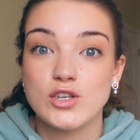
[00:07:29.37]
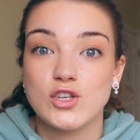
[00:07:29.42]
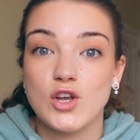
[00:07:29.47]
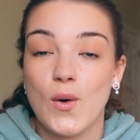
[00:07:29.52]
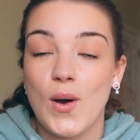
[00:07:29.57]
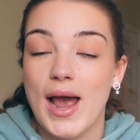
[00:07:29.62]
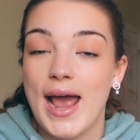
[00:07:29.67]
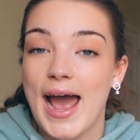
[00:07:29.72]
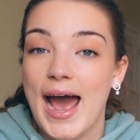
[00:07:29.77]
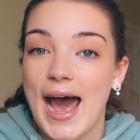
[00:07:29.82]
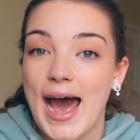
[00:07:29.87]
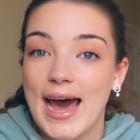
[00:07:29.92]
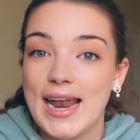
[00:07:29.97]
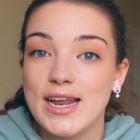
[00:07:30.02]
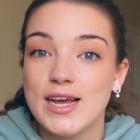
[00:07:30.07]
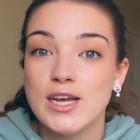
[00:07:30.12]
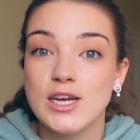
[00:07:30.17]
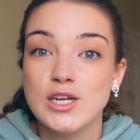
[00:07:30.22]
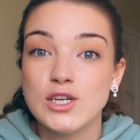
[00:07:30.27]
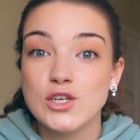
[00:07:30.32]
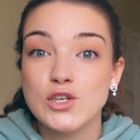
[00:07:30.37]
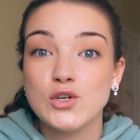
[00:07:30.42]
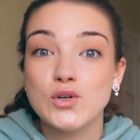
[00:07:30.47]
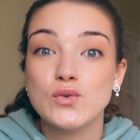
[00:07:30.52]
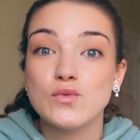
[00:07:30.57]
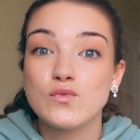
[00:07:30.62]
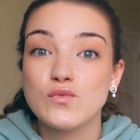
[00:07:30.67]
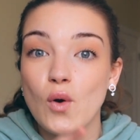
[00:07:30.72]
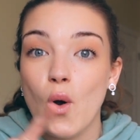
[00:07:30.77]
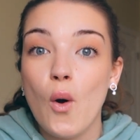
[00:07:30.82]
So I had
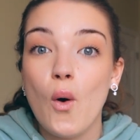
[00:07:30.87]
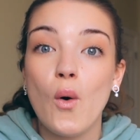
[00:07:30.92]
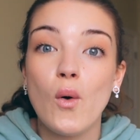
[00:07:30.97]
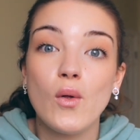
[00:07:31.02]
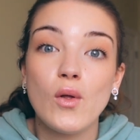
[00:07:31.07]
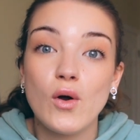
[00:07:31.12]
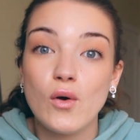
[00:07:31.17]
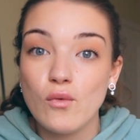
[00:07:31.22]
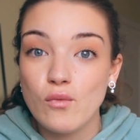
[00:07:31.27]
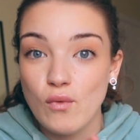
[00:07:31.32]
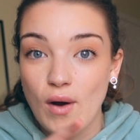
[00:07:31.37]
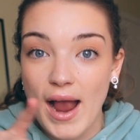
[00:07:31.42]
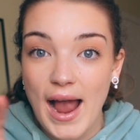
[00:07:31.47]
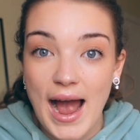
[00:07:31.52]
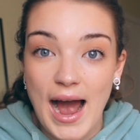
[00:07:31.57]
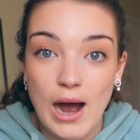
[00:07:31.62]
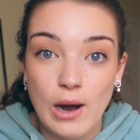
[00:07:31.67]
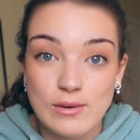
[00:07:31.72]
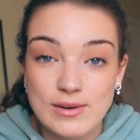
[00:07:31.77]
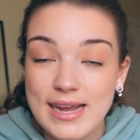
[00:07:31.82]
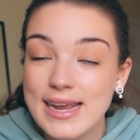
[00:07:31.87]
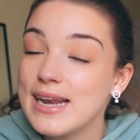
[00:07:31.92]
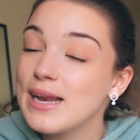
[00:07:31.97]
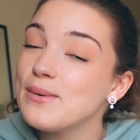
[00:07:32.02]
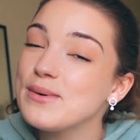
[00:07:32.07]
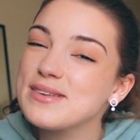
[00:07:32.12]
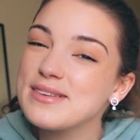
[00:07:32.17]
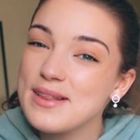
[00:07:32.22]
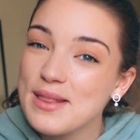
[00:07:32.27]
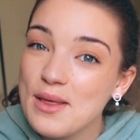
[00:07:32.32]
to roll around and
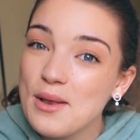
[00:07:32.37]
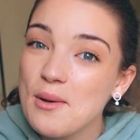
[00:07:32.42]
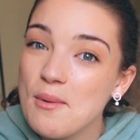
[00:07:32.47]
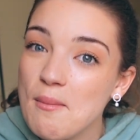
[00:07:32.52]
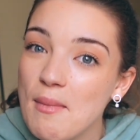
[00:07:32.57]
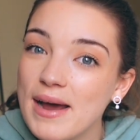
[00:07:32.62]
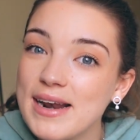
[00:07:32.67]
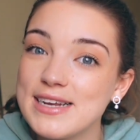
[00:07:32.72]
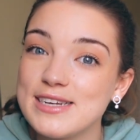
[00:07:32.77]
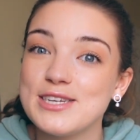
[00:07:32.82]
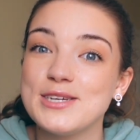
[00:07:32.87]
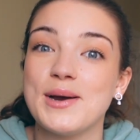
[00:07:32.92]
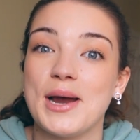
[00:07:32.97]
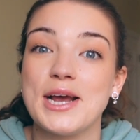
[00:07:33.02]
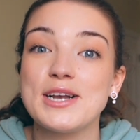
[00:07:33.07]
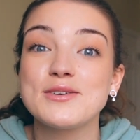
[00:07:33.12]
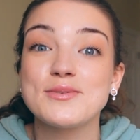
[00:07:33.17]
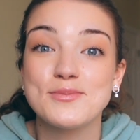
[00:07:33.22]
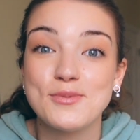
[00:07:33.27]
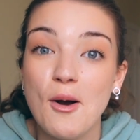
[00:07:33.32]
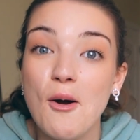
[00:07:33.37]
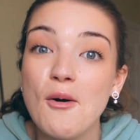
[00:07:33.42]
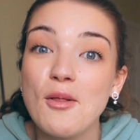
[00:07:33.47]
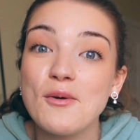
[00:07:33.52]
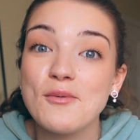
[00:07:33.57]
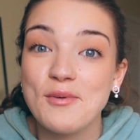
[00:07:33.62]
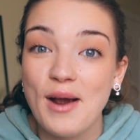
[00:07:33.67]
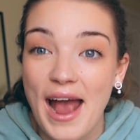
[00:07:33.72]
it was a little muddy too. I had to roll